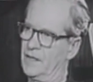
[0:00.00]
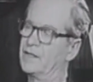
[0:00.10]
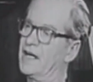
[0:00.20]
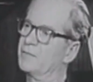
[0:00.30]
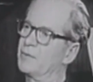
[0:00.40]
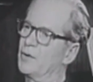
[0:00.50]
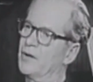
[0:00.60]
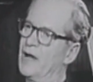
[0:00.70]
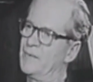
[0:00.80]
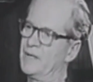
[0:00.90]
Another kind of
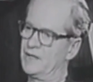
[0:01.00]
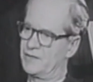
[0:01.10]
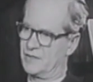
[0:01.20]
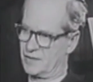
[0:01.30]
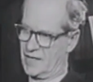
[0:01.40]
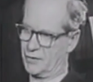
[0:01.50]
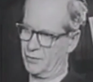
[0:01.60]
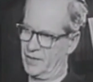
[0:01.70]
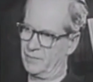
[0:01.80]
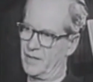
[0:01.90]
programming is the
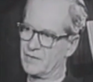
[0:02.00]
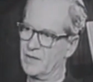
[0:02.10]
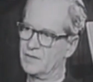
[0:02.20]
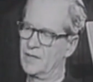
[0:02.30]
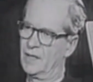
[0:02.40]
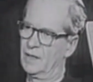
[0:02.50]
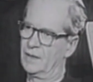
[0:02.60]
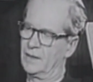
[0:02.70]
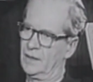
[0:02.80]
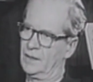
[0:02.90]
scheduling business.
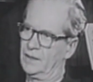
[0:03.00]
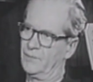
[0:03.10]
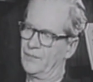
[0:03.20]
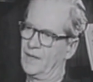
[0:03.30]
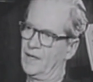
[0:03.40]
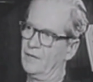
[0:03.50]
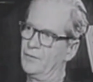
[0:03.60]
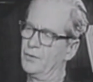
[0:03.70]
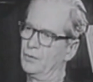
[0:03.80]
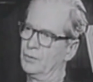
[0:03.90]

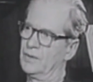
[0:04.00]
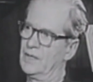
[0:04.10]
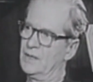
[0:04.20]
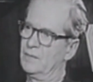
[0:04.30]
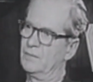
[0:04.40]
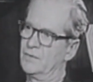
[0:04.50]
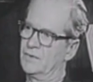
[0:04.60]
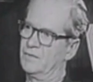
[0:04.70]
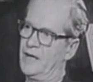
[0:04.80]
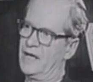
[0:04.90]
If you
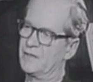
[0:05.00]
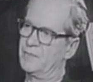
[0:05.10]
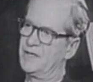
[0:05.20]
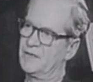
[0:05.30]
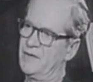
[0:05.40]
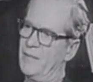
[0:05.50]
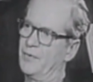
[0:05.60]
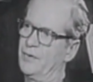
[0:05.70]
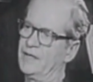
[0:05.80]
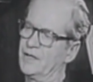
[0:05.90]
devise a piece of
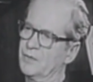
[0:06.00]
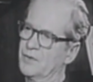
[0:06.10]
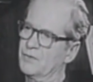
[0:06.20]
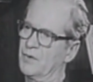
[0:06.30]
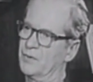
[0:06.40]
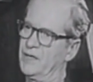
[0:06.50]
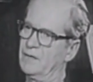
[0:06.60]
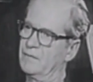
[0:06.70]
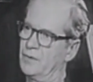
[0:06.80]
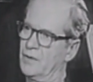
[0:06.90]
apparatus which will
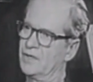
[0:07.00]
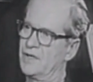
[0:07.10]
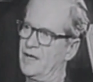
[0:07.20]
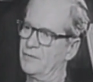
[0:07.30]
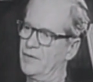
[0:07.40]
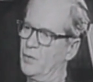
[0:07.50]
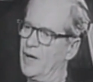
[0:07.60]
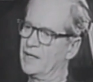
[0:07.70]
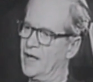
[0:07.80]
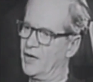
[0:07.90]
reinforce every
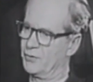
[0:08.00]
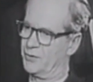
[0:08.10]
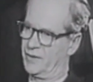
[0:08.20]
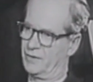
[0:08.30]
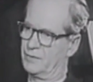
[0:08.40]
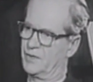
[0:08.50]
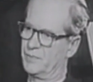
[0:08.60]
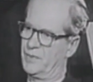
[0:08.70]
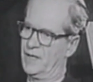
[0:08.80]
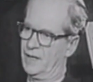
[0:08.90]
100th
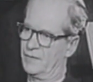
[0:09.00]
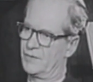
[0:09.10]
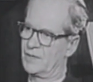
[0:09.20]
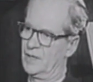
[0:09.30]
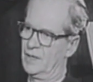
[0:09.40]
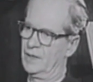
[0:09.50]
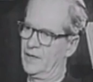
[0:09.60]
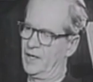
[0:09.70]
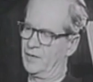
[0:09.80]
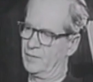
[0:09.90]
response
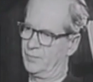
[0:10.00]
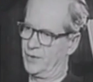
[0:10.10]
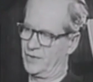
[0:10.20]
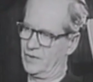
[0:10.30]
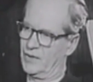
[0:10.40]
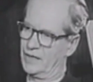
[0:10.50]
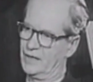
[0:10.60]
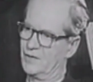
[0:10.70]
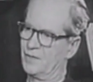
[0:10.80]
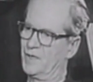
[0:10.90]
and put an
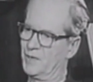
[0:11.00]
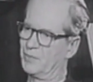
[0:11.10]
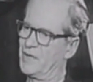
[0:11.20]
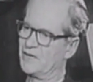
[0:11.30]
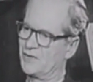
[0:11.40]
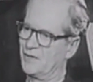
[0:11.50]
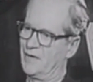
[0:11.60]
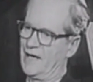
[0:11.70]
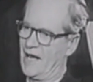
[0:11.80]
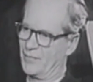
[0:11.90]
organism in the presence
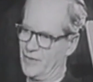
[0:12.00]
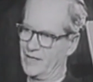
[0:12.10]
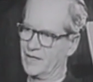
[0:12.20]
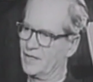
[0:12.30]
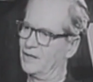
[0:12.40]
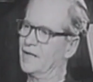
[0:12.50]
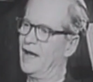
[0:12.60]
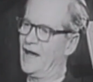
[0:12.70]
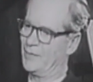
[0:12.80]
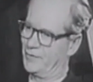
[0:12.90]
of that apparatus, he'll
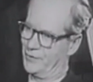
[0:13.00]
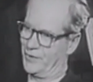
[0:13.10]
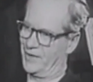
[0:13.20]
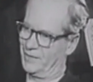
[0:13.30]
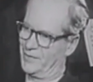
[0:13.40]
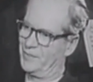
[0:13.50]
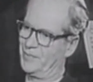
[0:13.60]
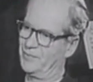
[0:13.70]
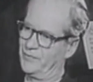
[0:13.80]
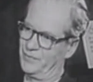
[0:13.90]
die before he'll be
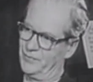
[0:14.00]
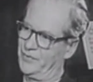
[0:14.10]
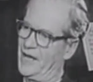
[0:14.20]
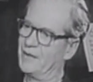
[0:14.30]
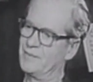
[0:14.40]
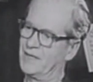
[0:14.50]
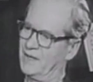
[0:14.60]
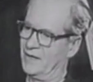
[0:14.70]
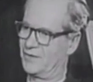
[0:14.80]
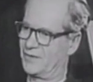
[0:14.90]
fed,
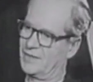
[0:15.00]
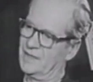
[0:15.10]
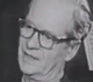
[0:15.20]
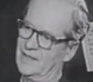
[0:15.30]
because